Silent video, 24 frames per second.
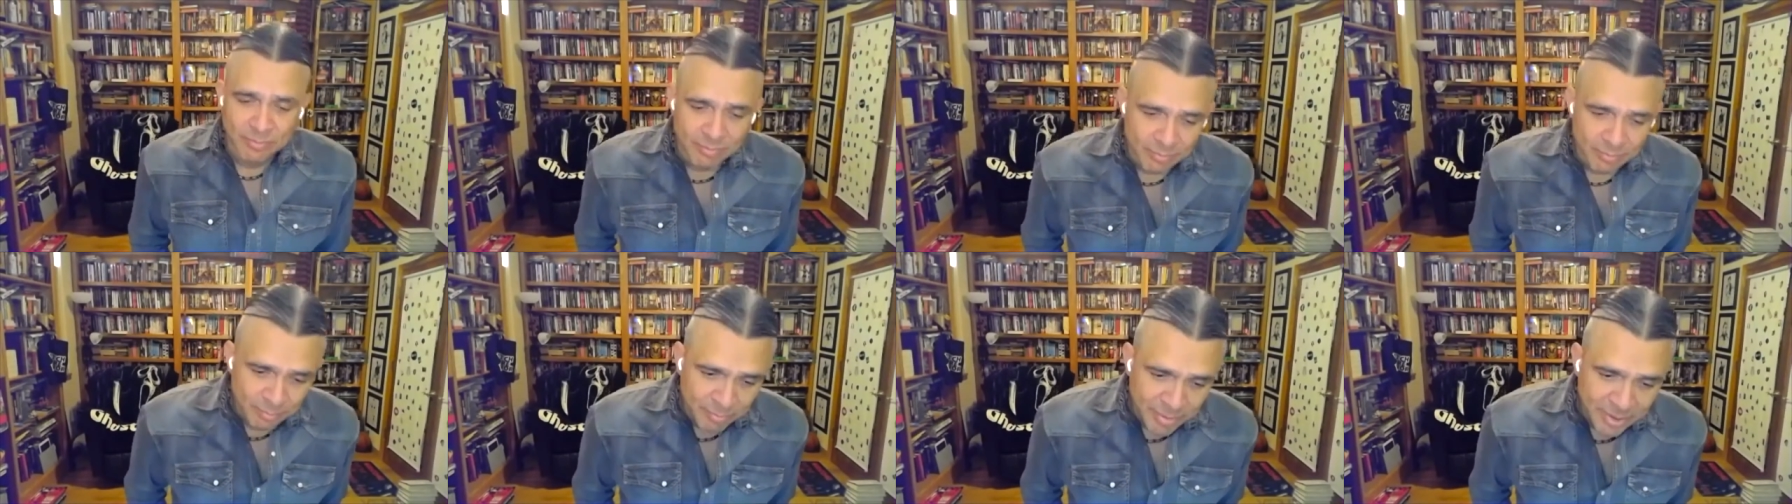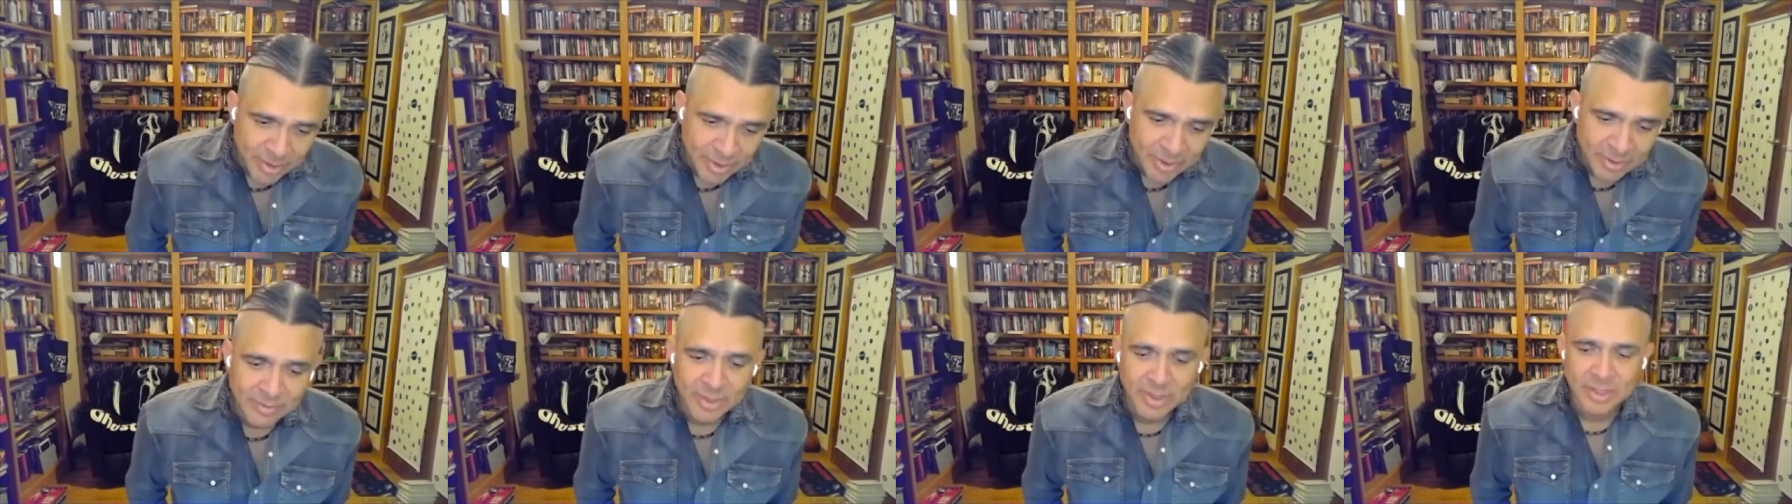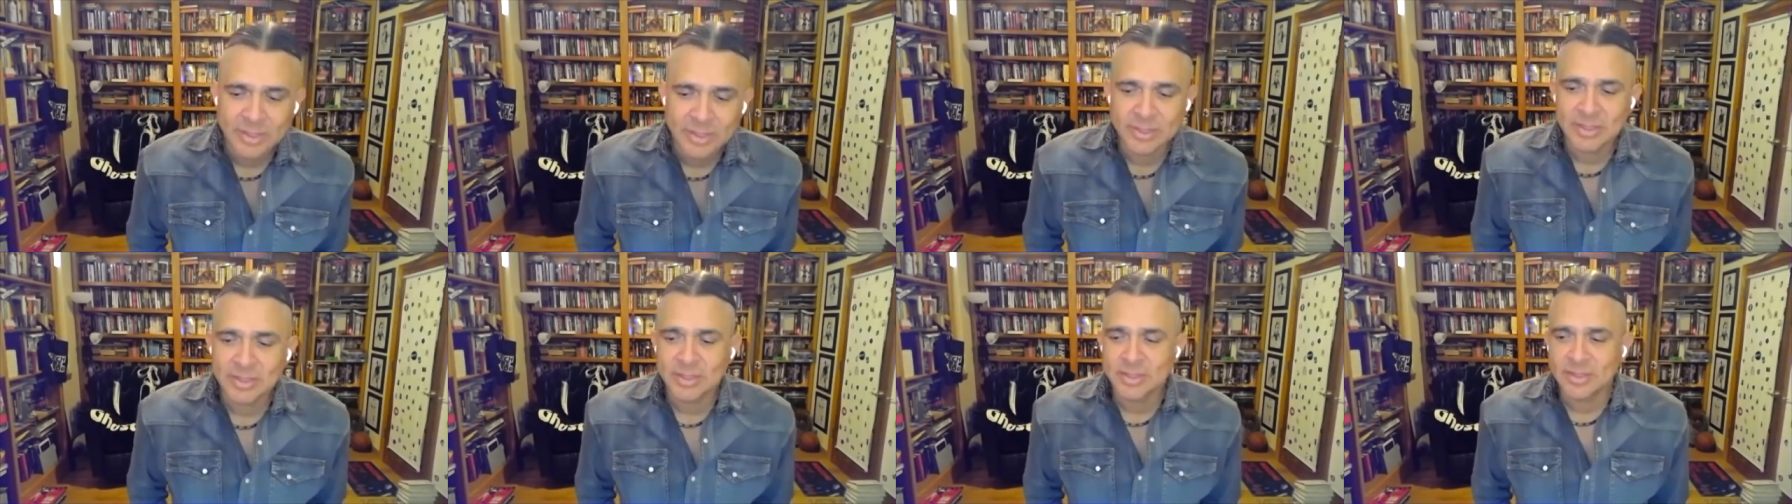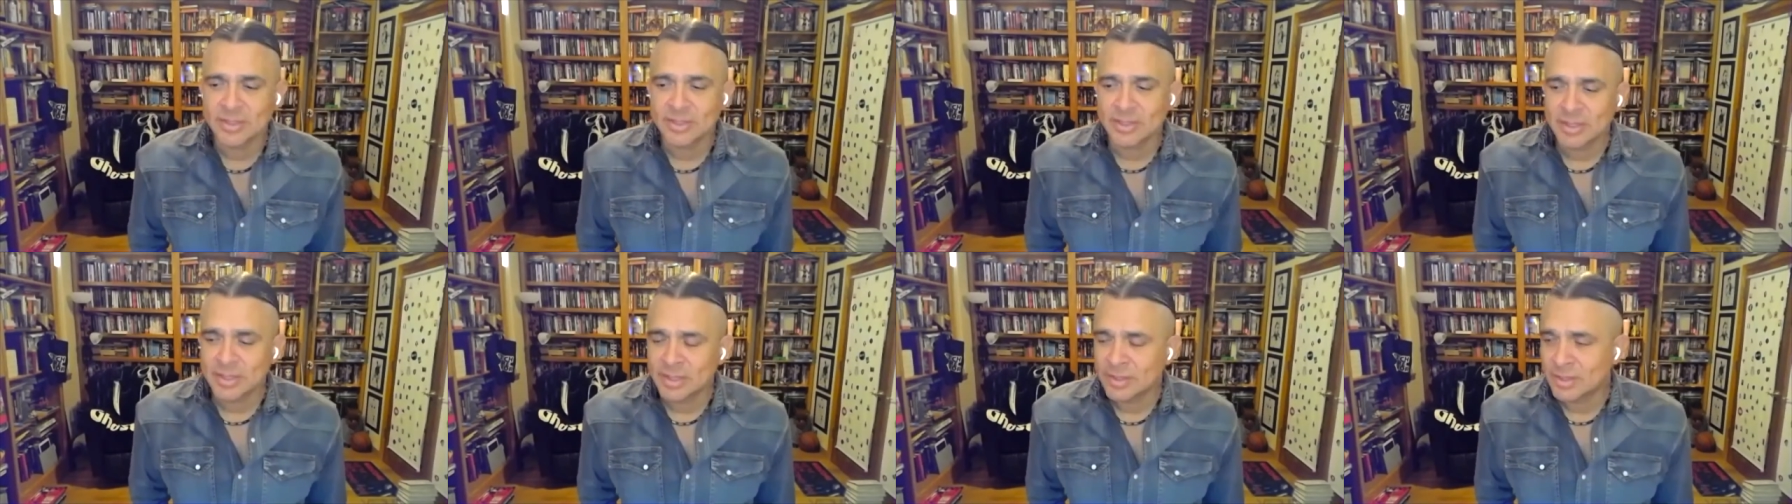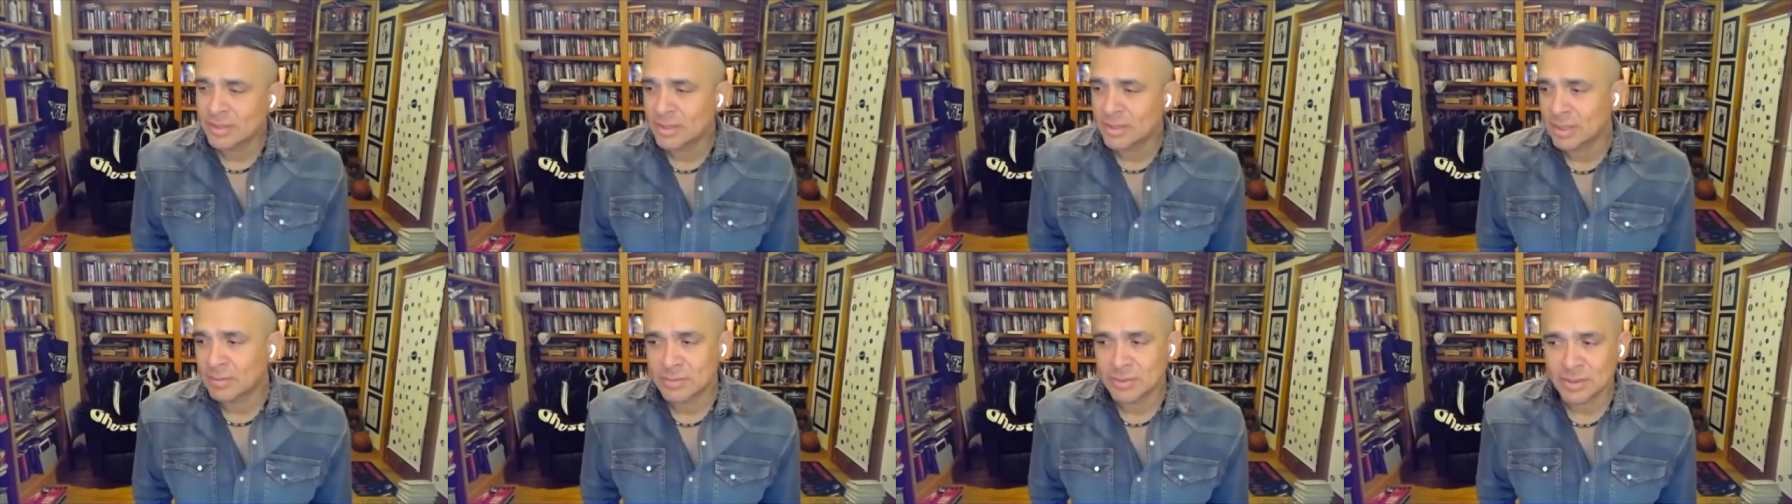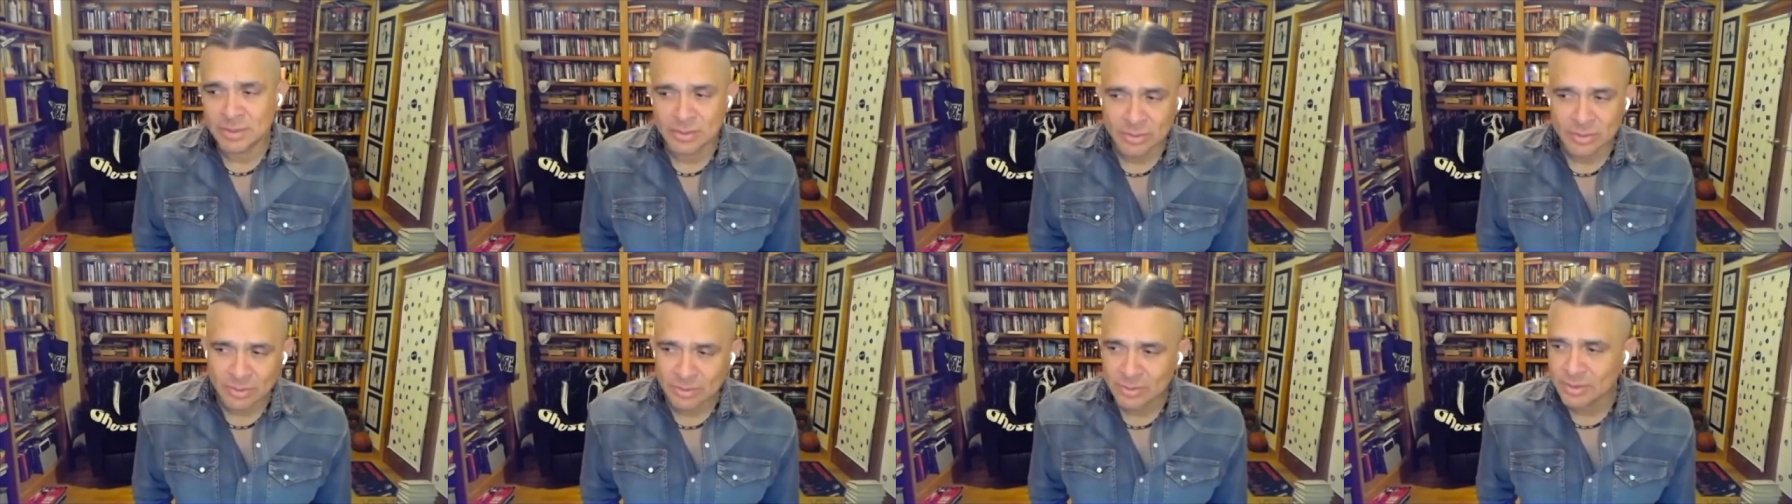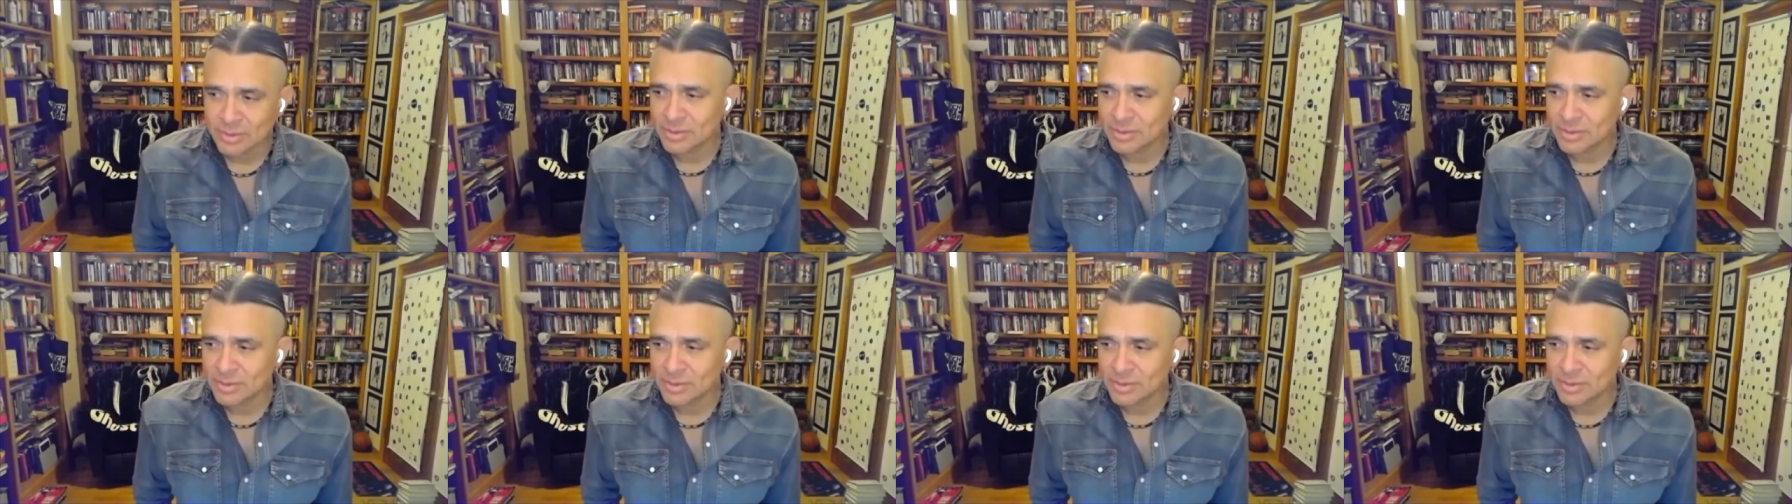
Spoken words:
Midland, Texas, and the novel just told